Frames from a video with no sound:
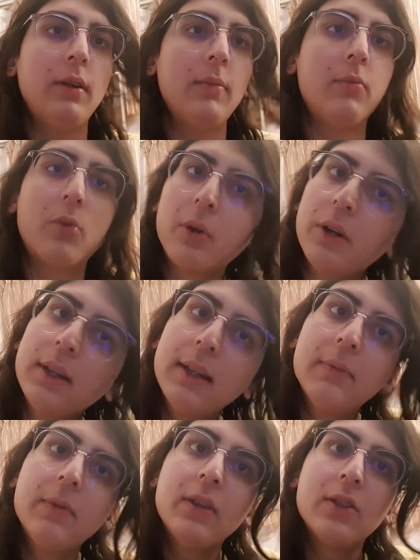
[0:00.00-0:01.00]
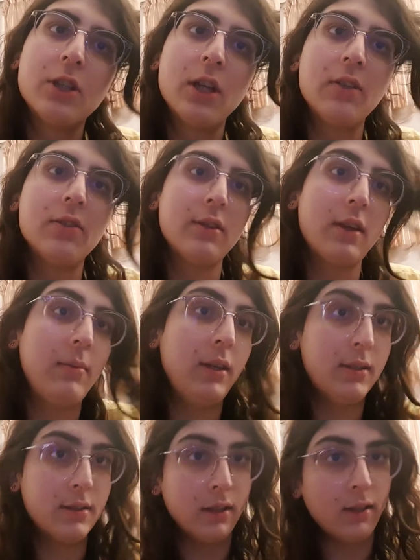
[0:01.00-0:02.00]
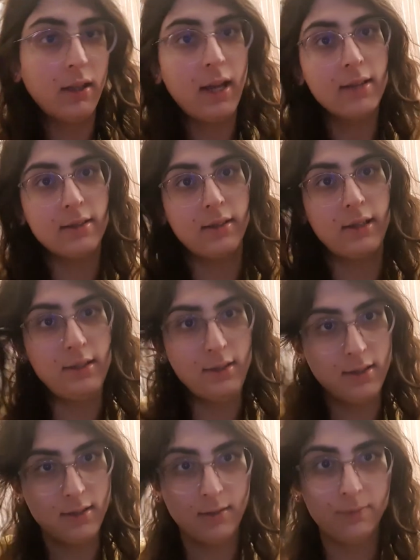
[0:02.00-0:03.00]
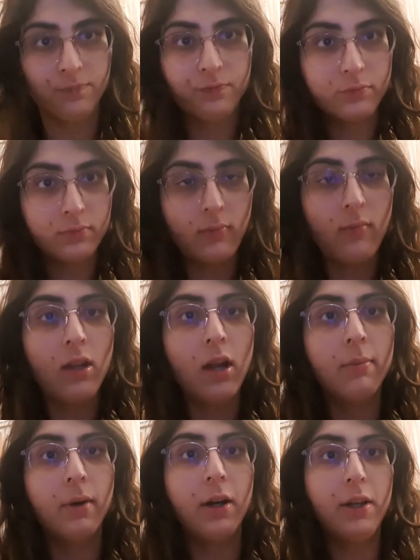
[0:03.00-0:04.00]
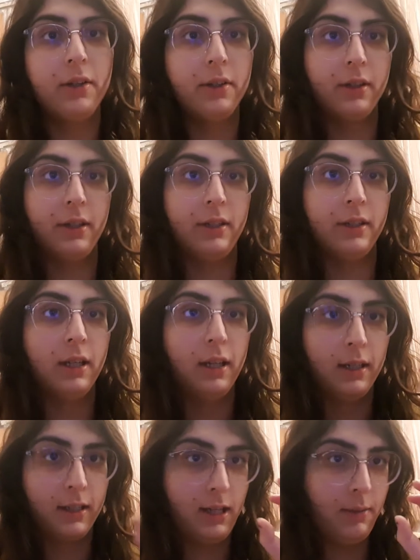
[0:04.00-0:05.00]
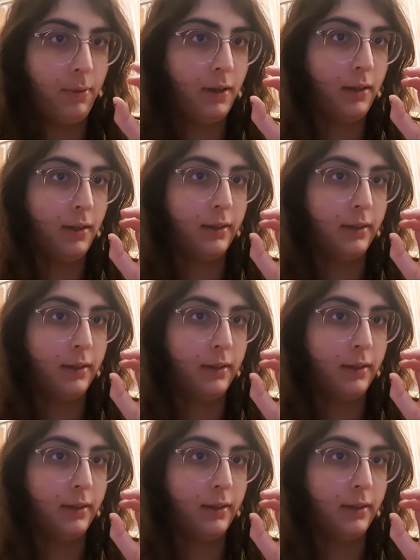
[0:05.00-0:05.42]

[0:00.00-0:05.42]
I'm worried that with the changes I made, it's gonna last less because I'm either gonna keep on a